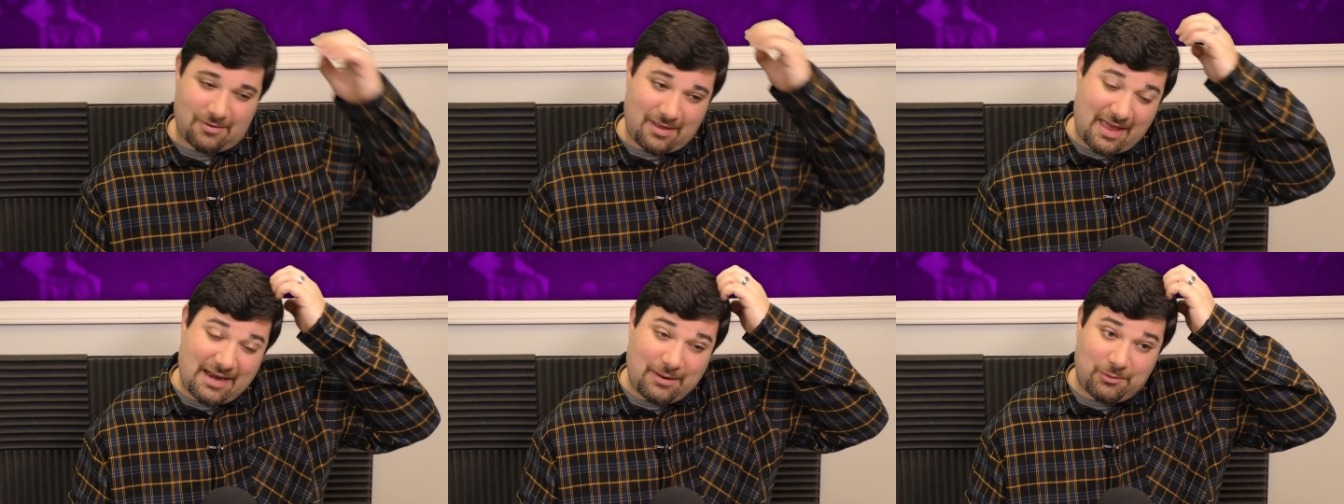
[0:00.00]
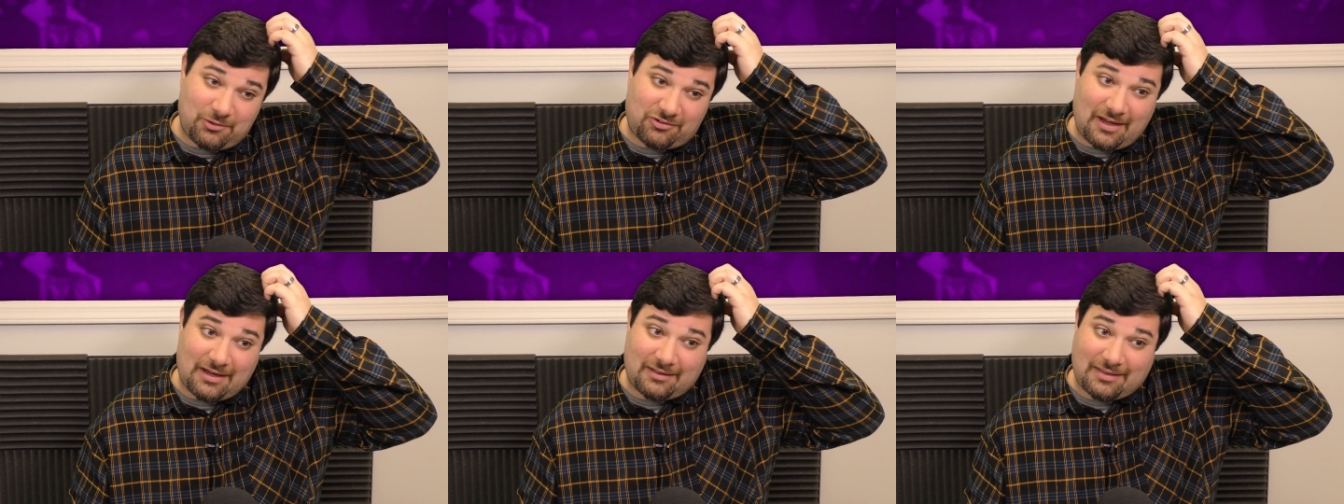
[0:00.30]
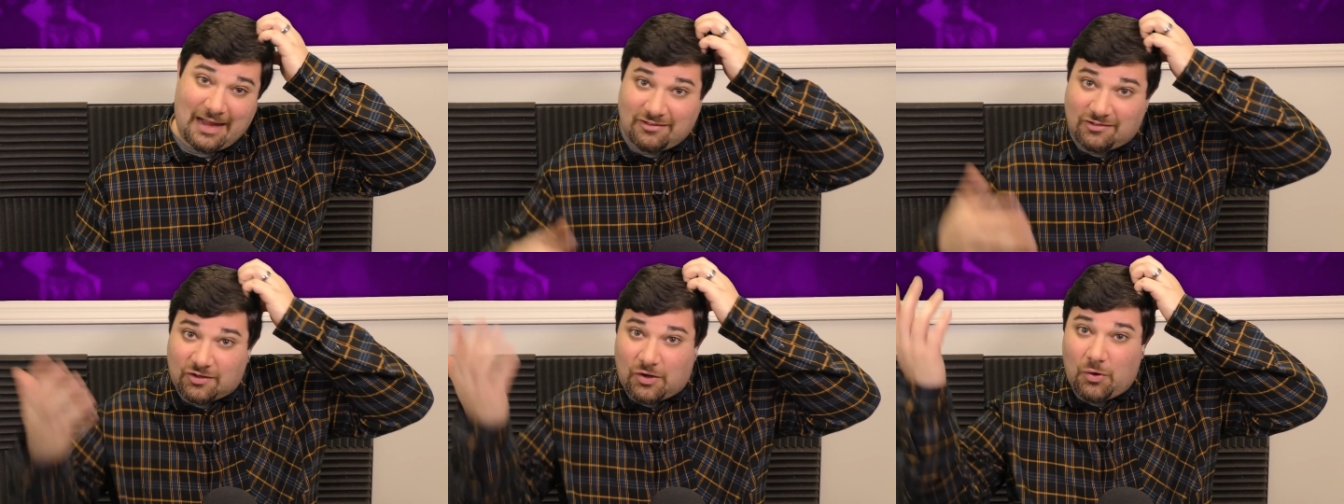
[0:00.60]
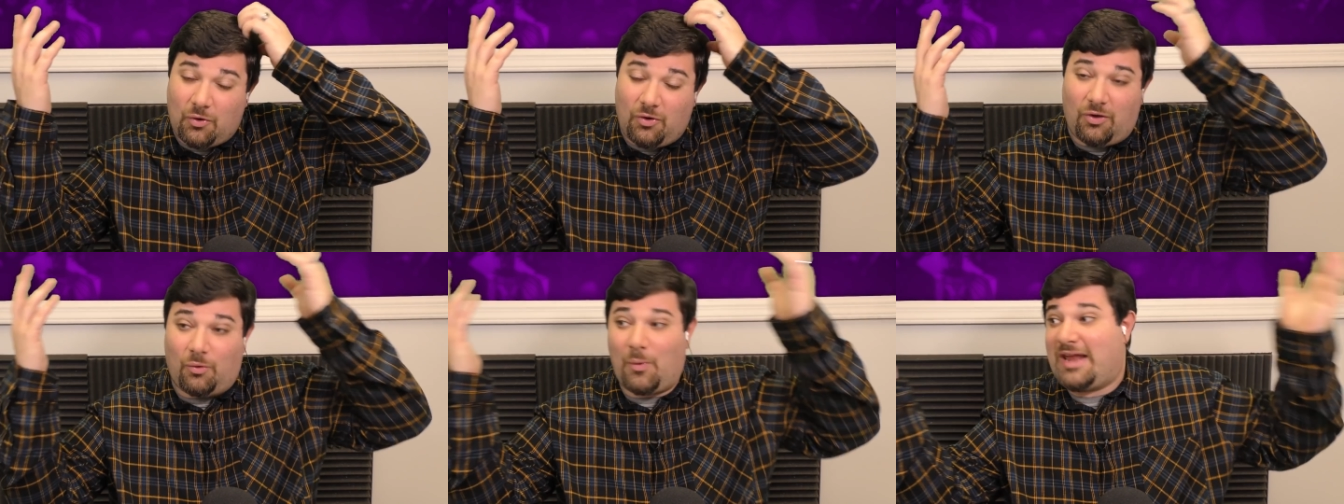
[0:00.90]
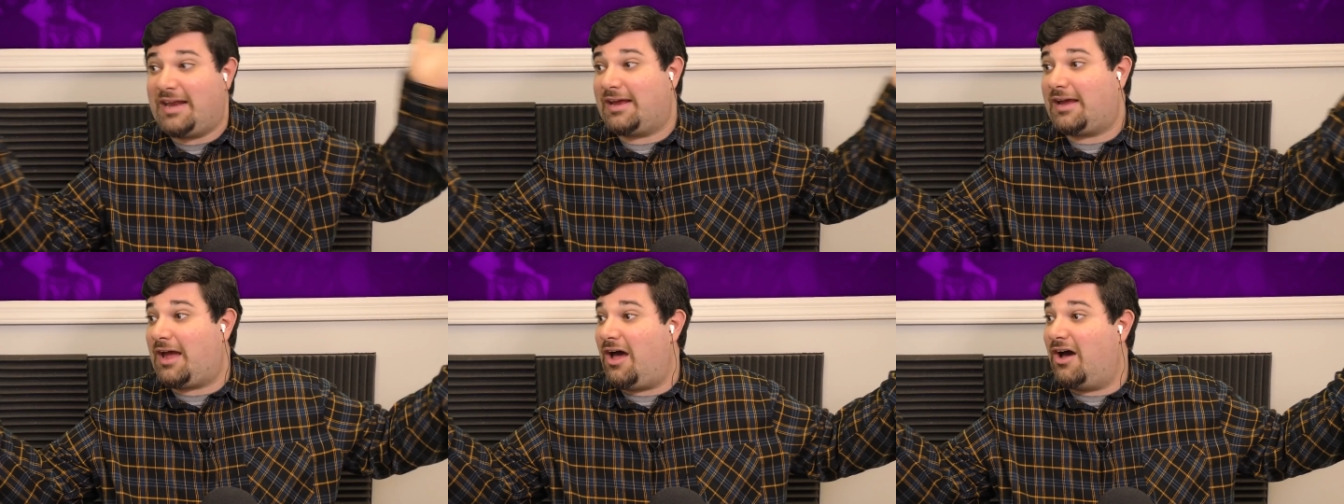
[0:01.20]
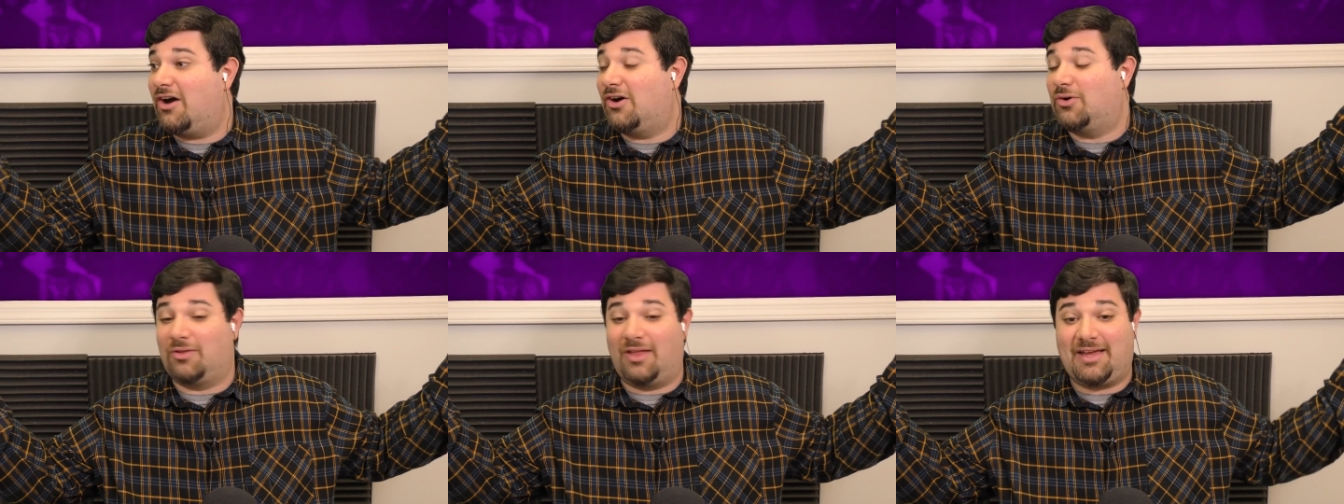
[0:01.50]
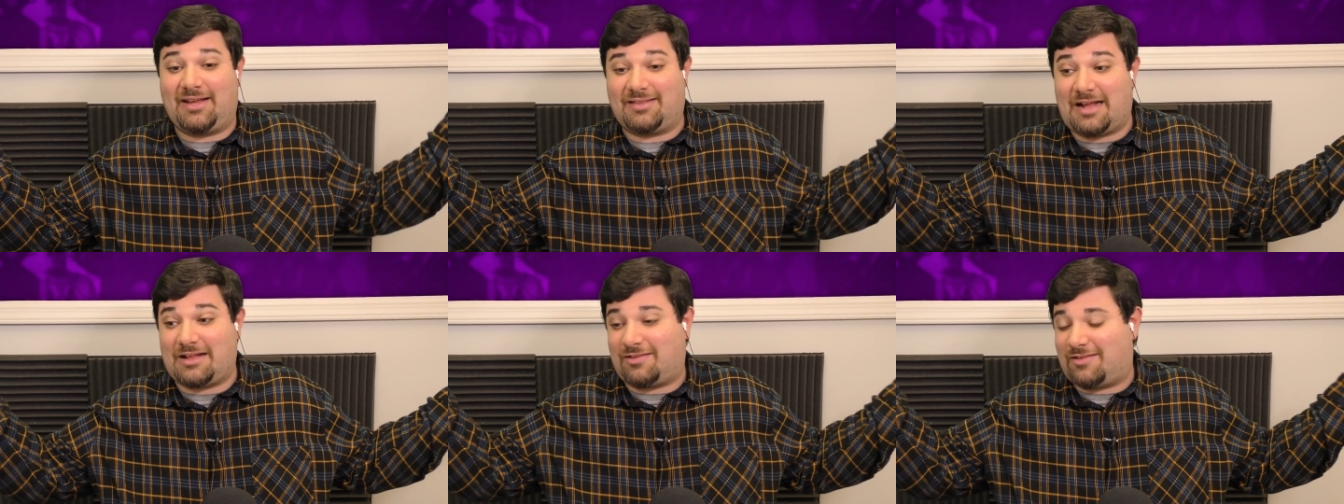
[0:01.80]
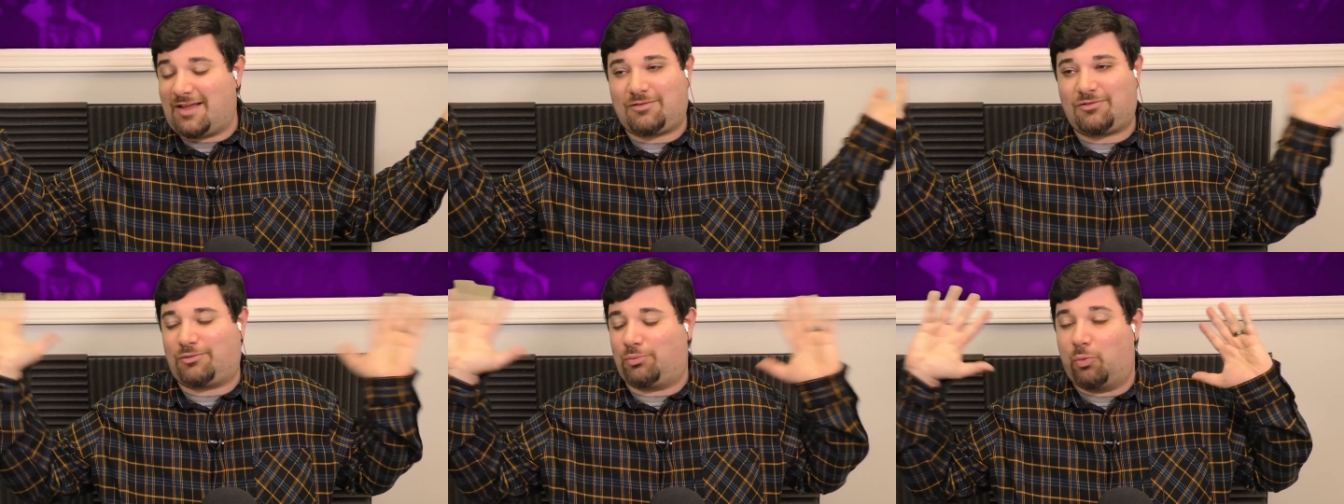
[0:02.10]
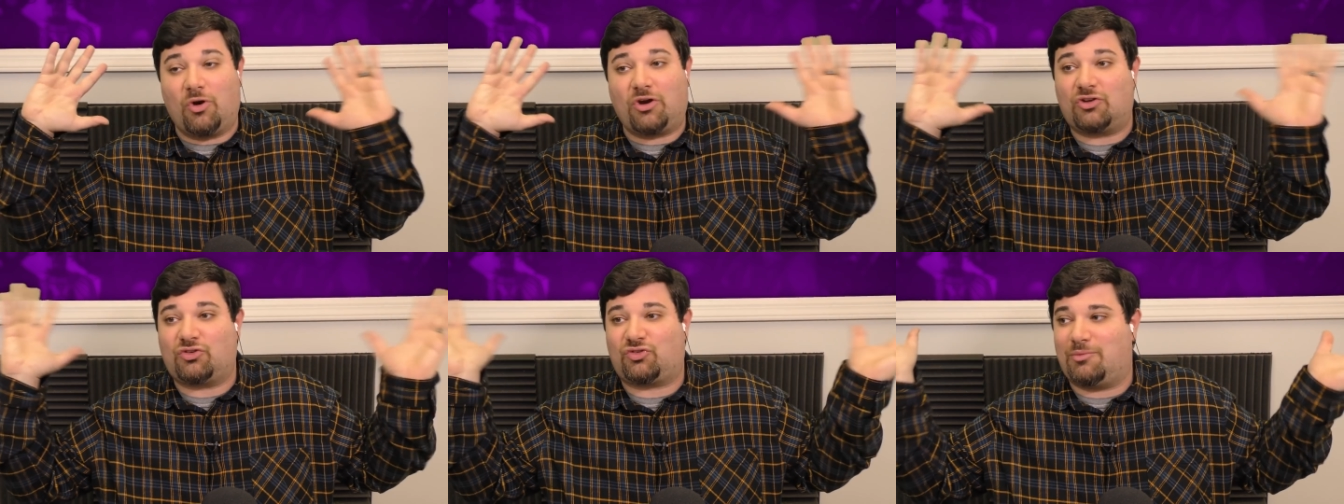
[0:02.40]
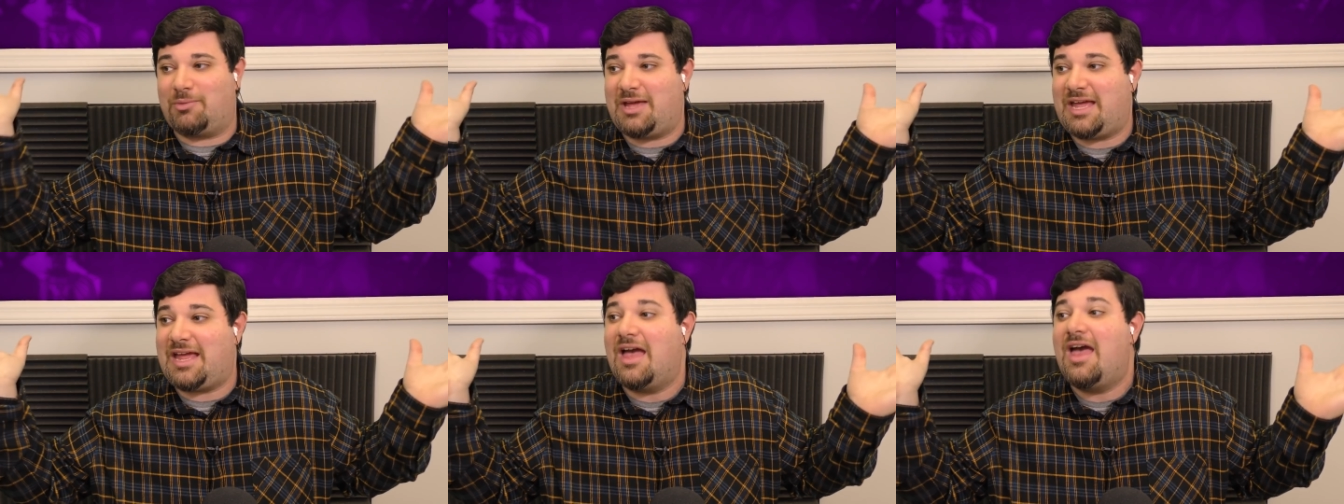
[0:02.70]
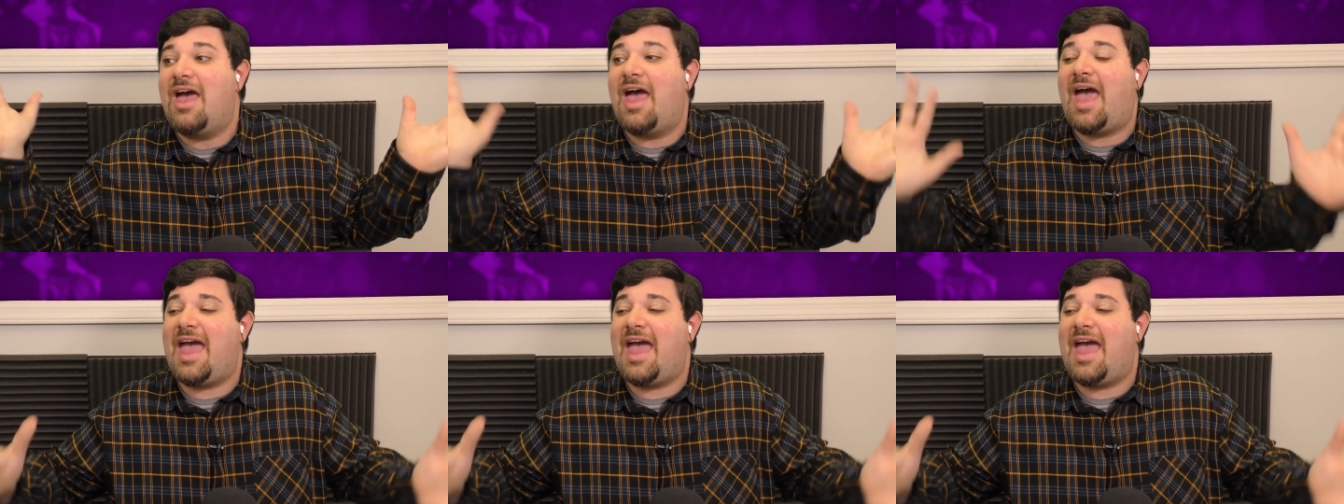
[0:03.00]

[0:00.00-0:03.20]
And it was like, that's cool, way to go. Like, that works for me.